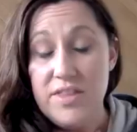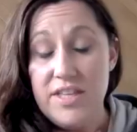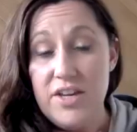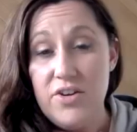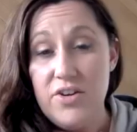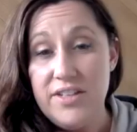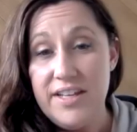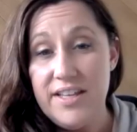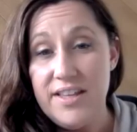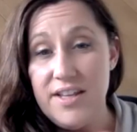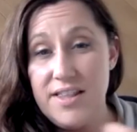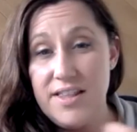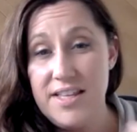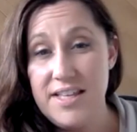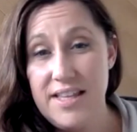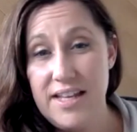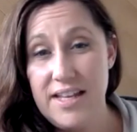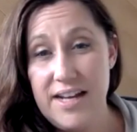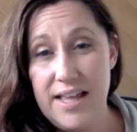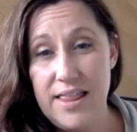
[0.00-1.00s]
the only other
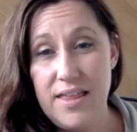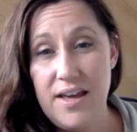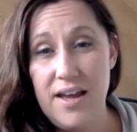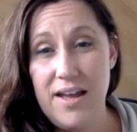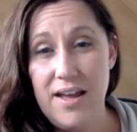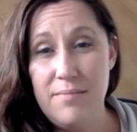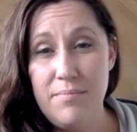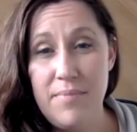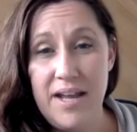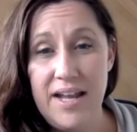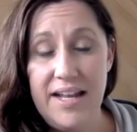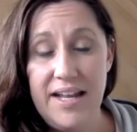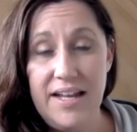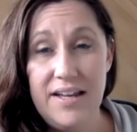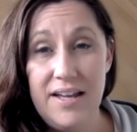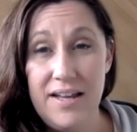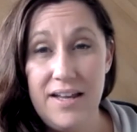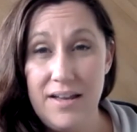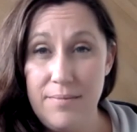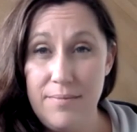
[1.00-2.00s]
thing that I thought I might
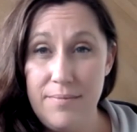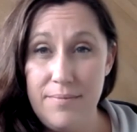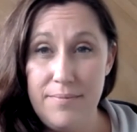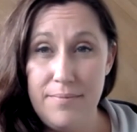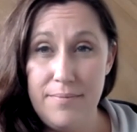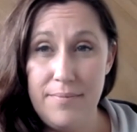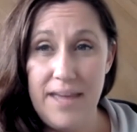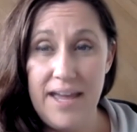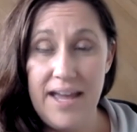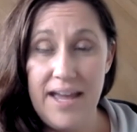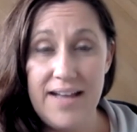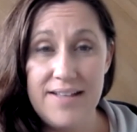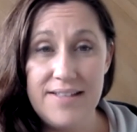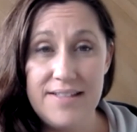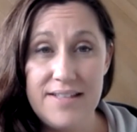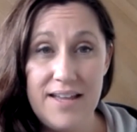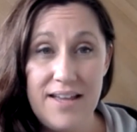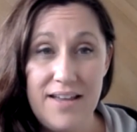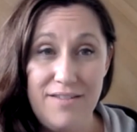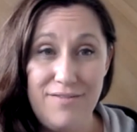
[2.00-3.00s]
ask
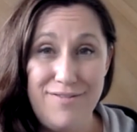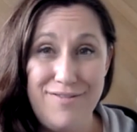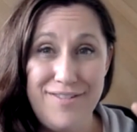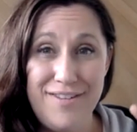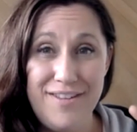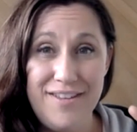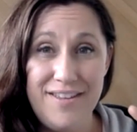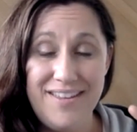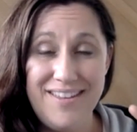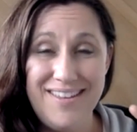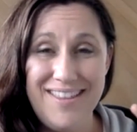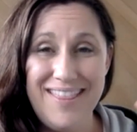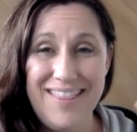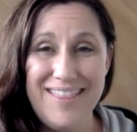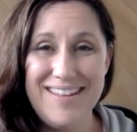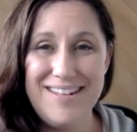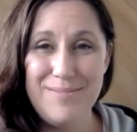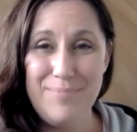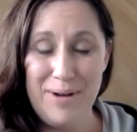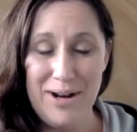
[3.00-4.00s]
of
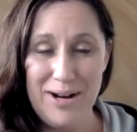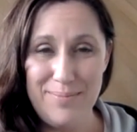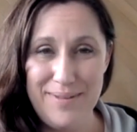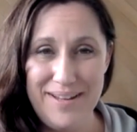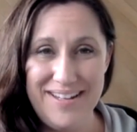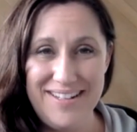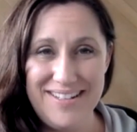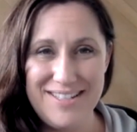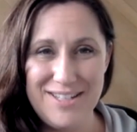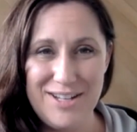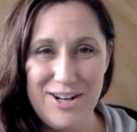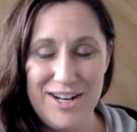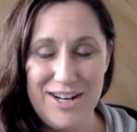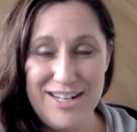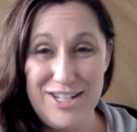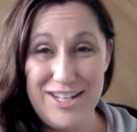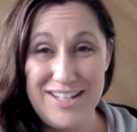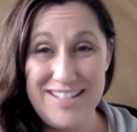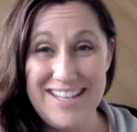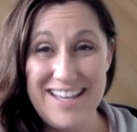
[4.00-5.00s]
the department, sorry,
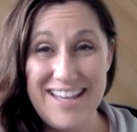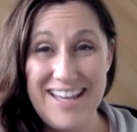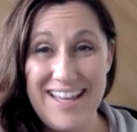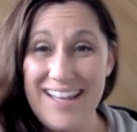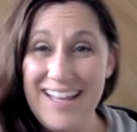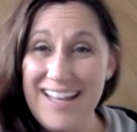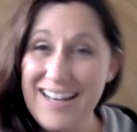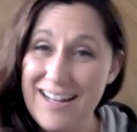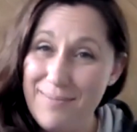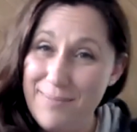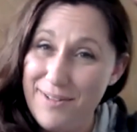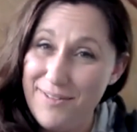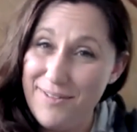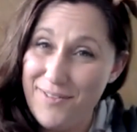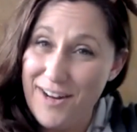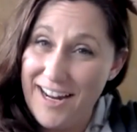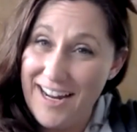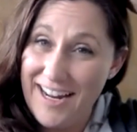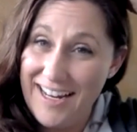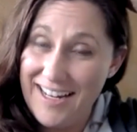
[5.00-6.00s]
Jessica, and I'm
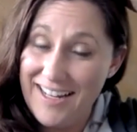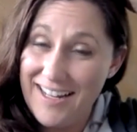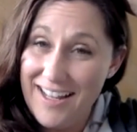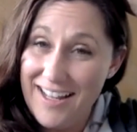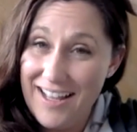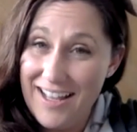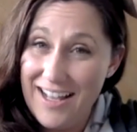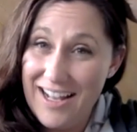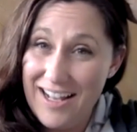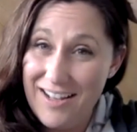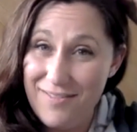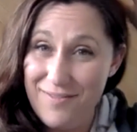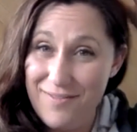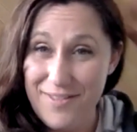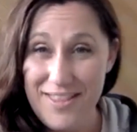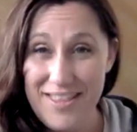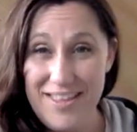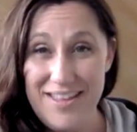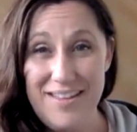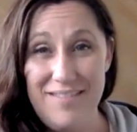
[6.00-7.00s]
afraid of
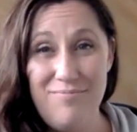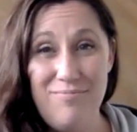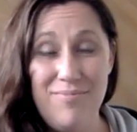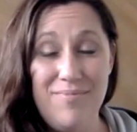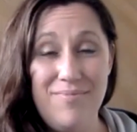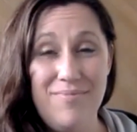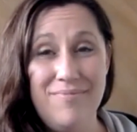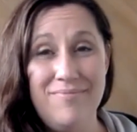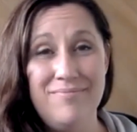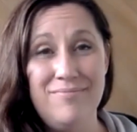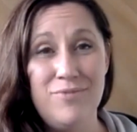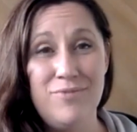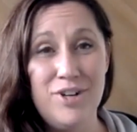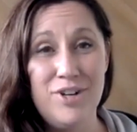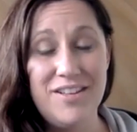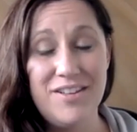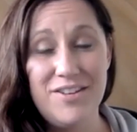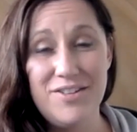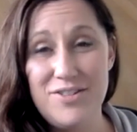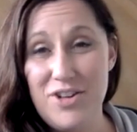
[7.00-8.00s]
the
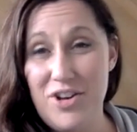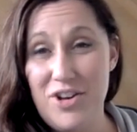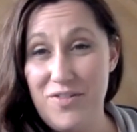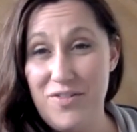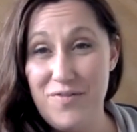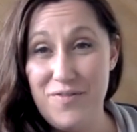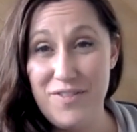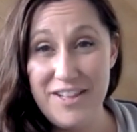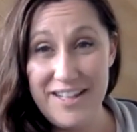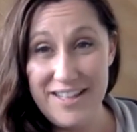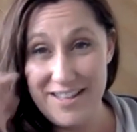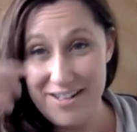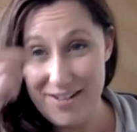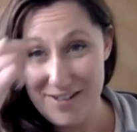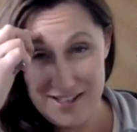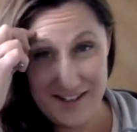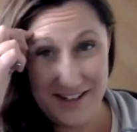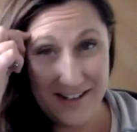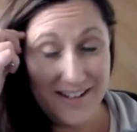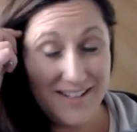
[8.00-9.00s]
workloads. Hopefully
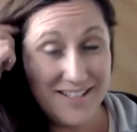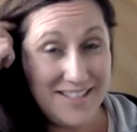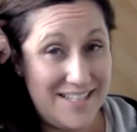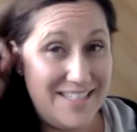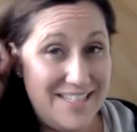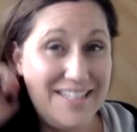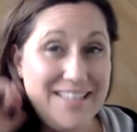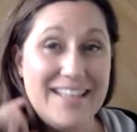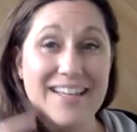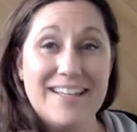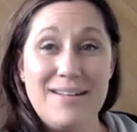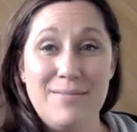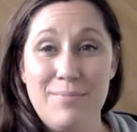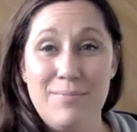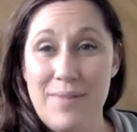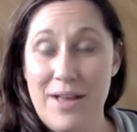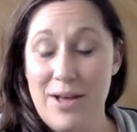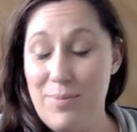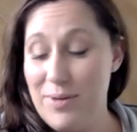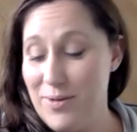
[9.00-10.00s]
there's some assistant that can
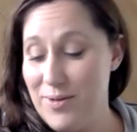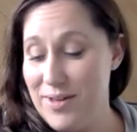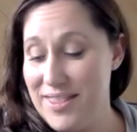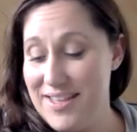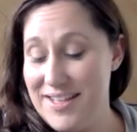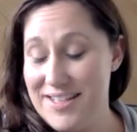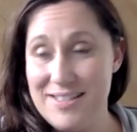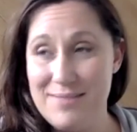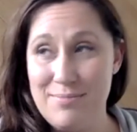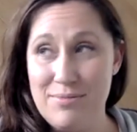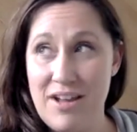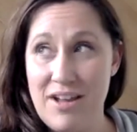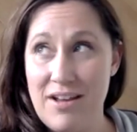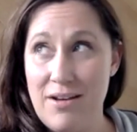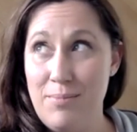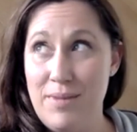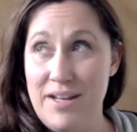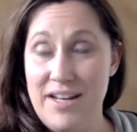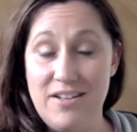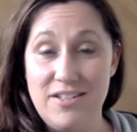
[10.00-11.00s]
help you with this kind
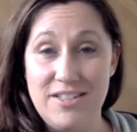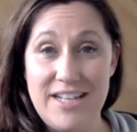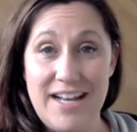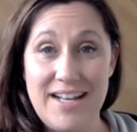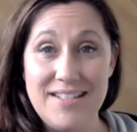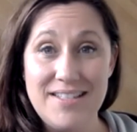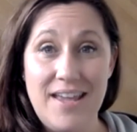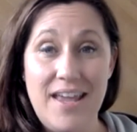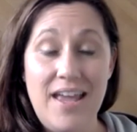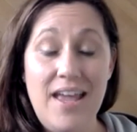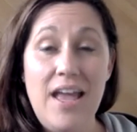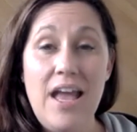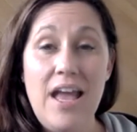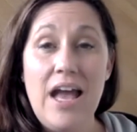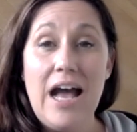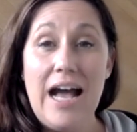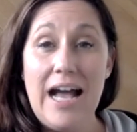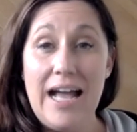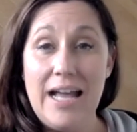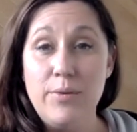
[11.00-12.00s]
of menial task.
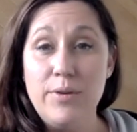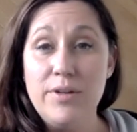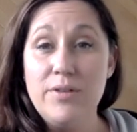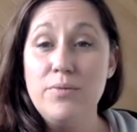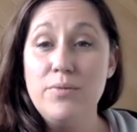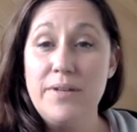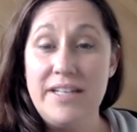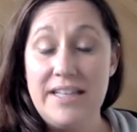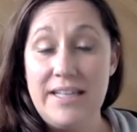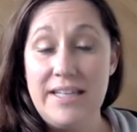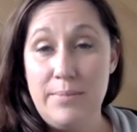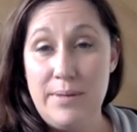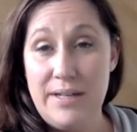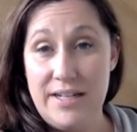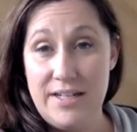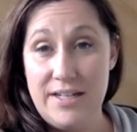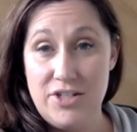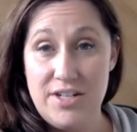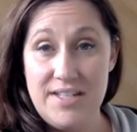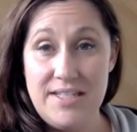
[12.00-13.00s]
I would really be
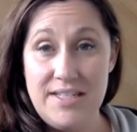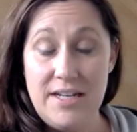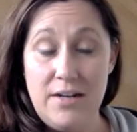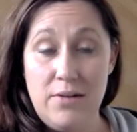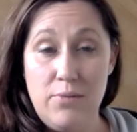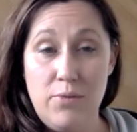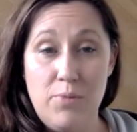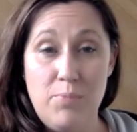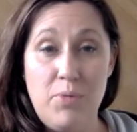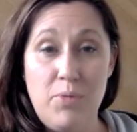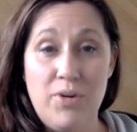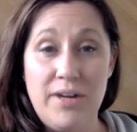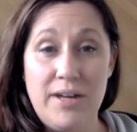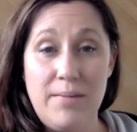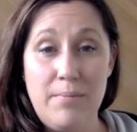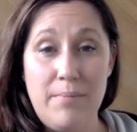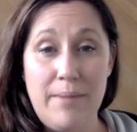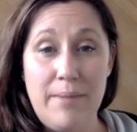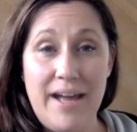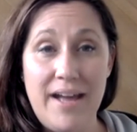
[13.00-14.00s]
interested in
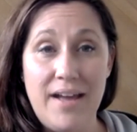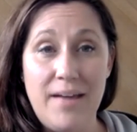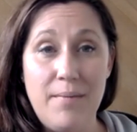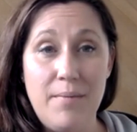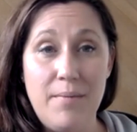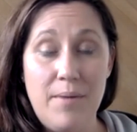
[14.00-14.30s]
reporting back